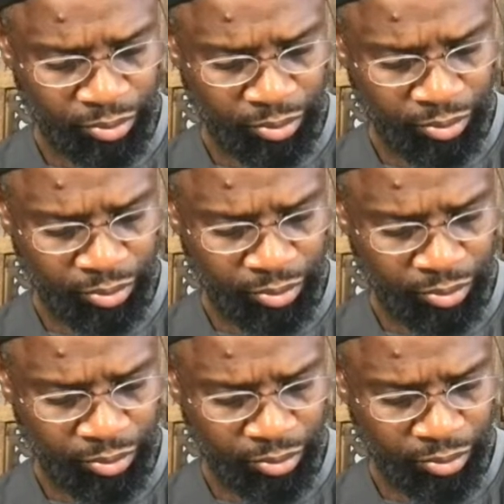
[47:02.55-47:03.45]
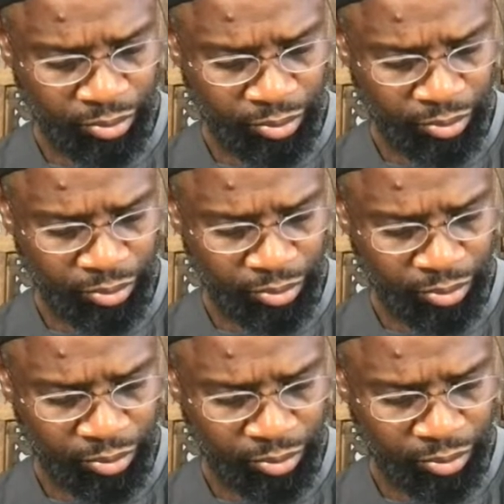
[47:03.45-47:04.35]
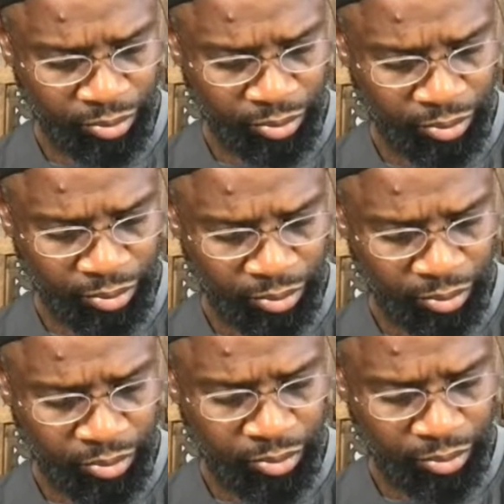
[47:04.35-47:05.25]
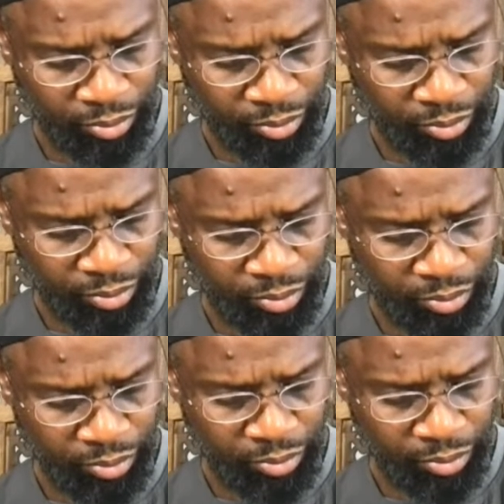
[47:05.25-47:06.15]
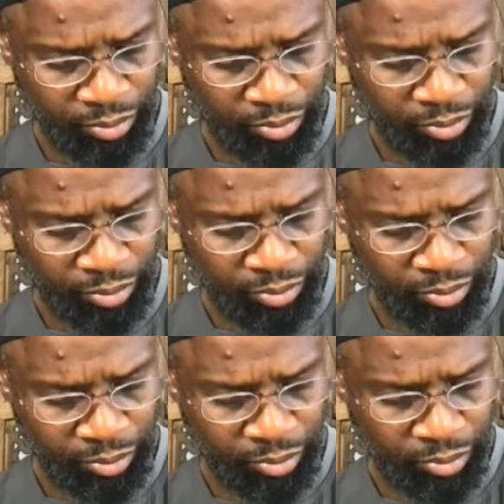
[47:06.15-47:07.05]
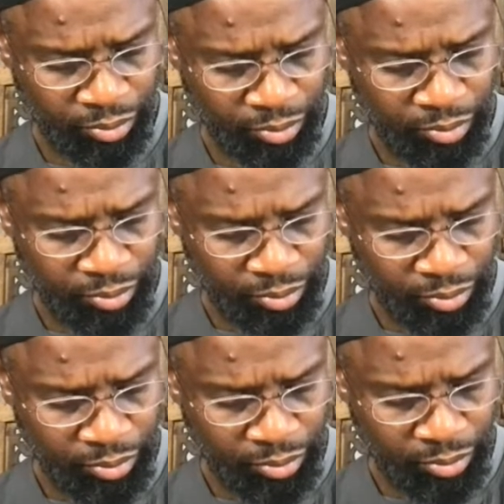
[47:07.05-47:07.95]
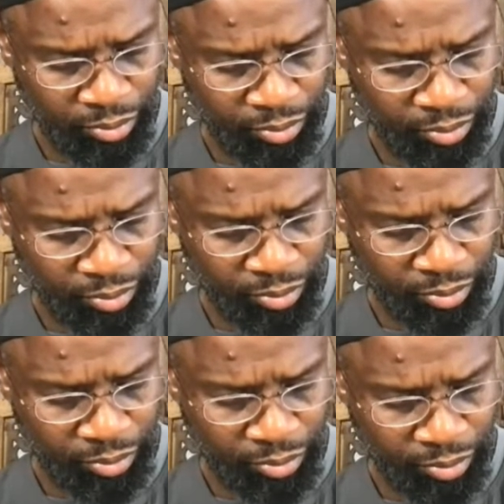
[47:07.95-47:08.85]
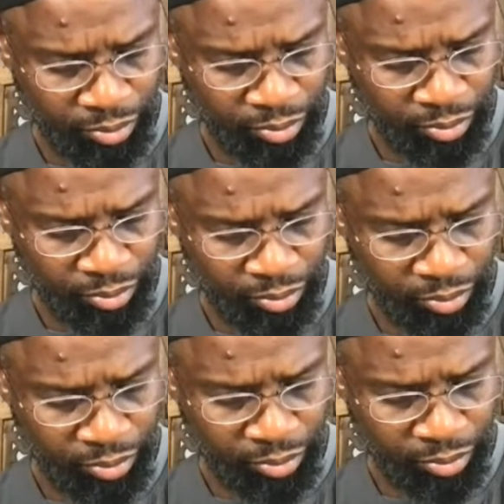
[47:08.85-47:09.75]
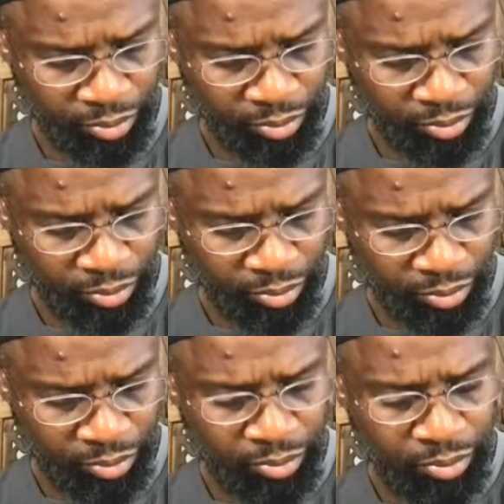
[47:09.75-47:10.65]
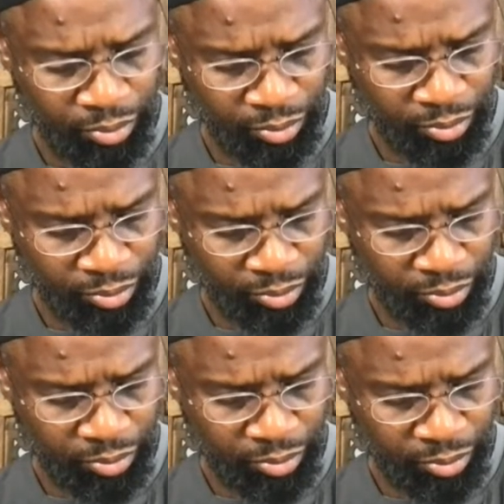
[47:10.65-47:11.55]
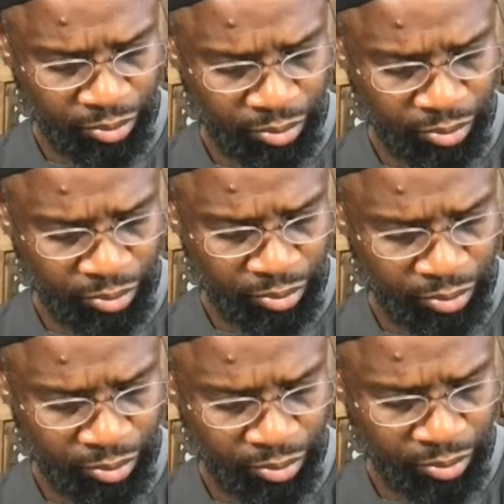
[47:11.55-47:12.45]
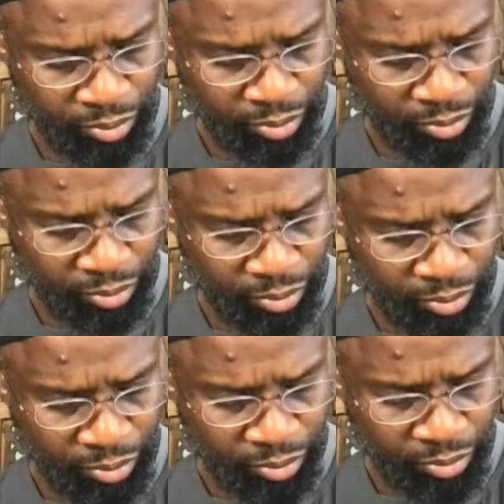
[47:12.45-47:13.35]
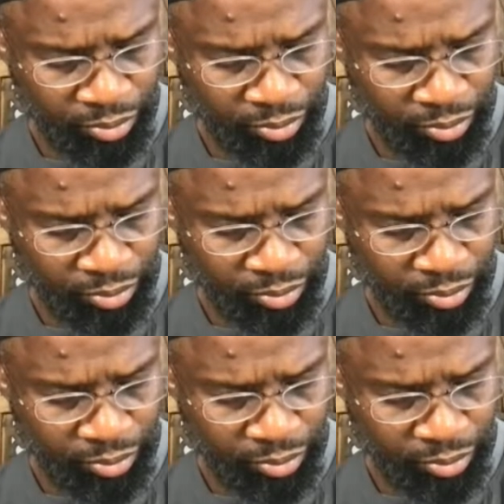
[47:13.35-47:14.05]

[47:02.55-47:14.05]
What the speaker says: But when that is rationally impossible, it is not the case. Nay, it is possible for that thing to be free of that thing and its opposite, just as it is said regarding a solid inanimate object.